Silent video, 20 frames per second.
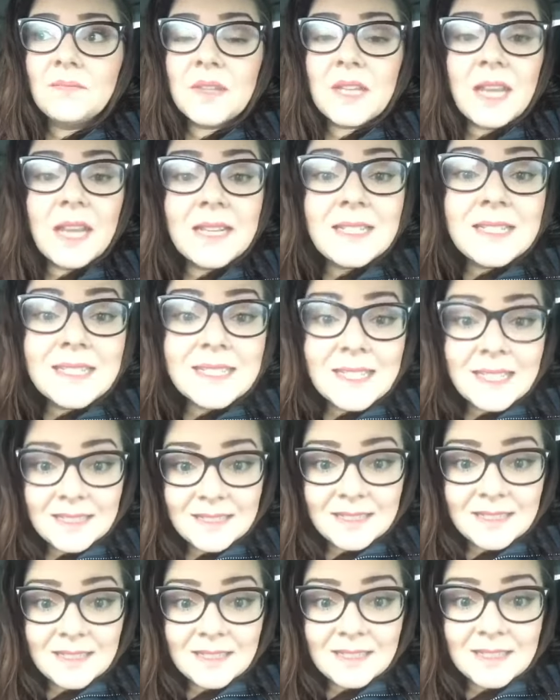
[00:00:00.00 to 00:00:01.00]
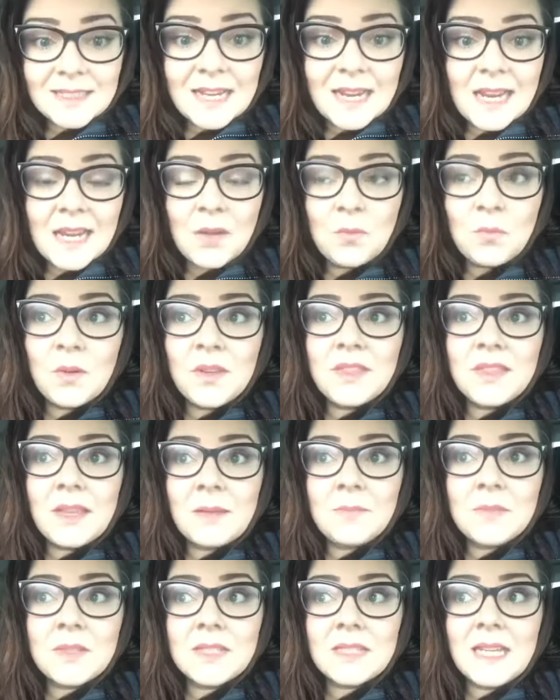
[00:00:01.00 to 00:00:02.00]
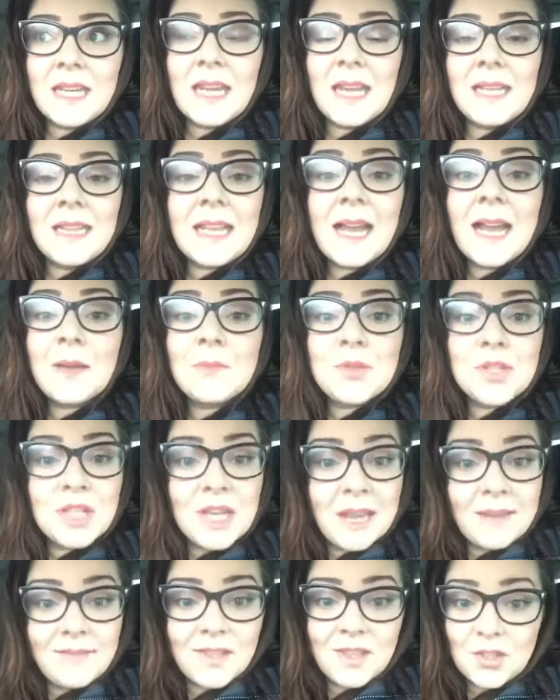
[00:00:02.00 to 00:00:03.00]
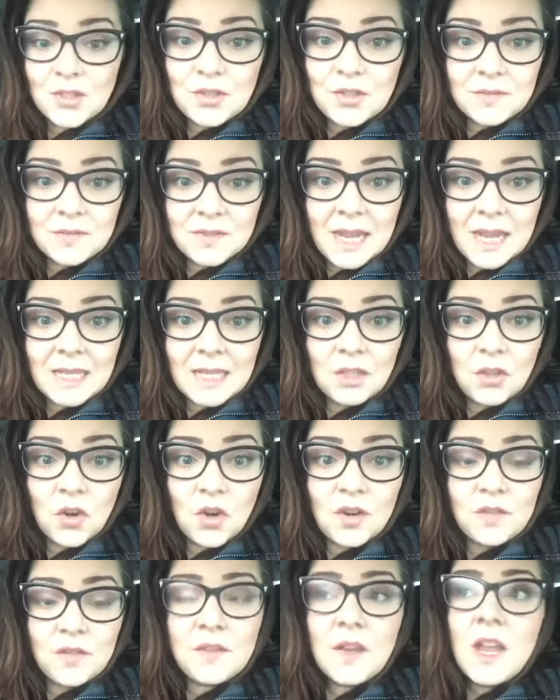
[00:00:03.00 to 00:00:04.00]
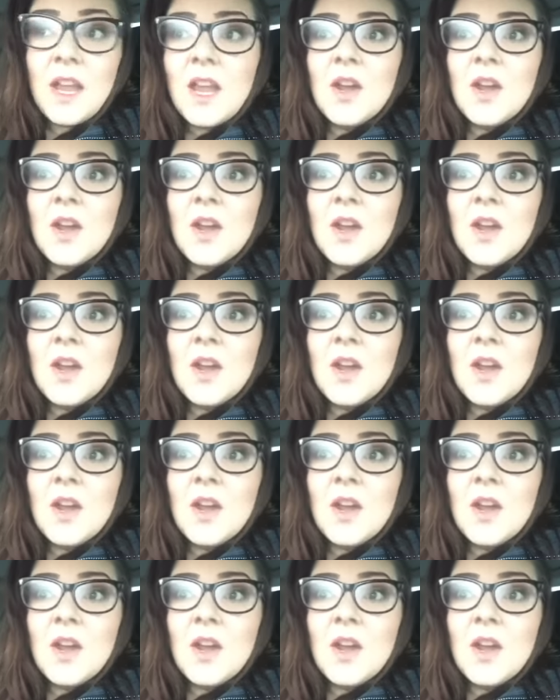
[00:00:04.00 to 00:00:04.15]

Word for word: consistency with them seeing that I'm sharing the stuff that I love.